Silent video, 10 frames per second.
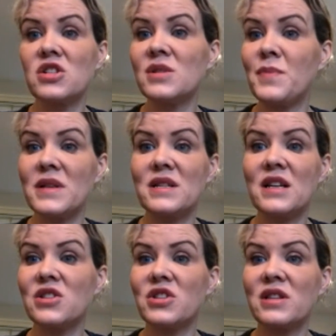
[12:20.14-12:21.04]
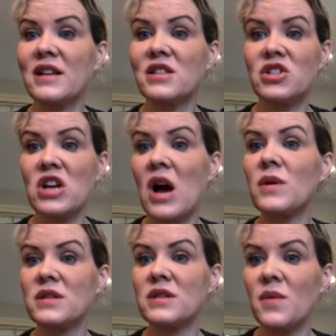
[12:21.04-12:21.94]
she's busy and she'd like to
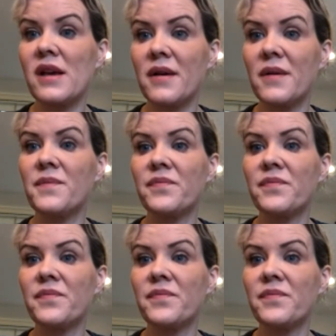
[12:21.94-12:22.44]
chat once a week.